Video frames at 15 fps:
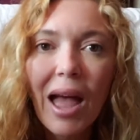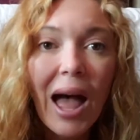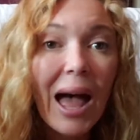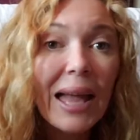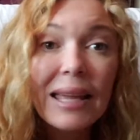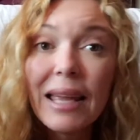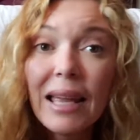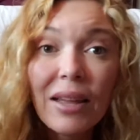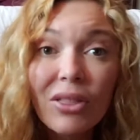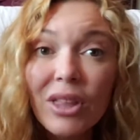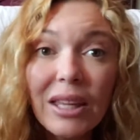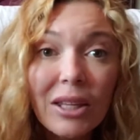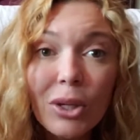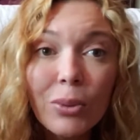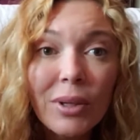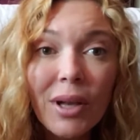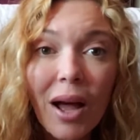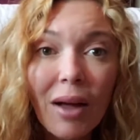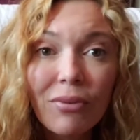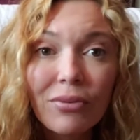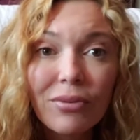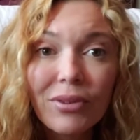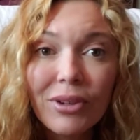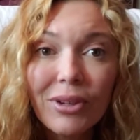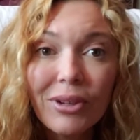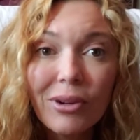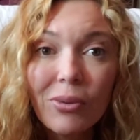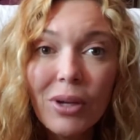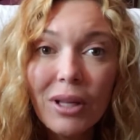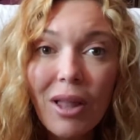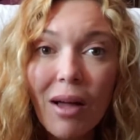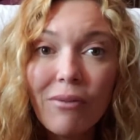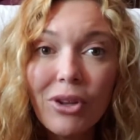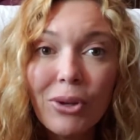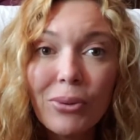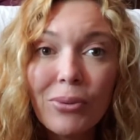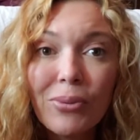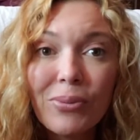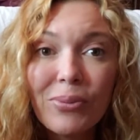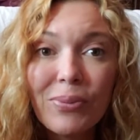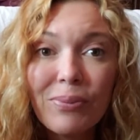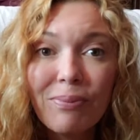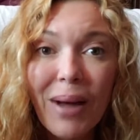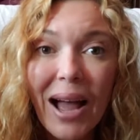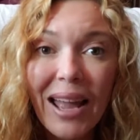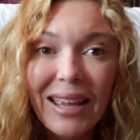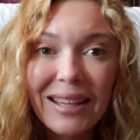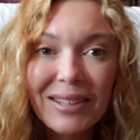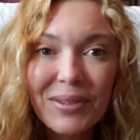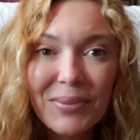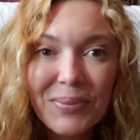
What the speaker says: I can't thank you enough. We love you. Bye.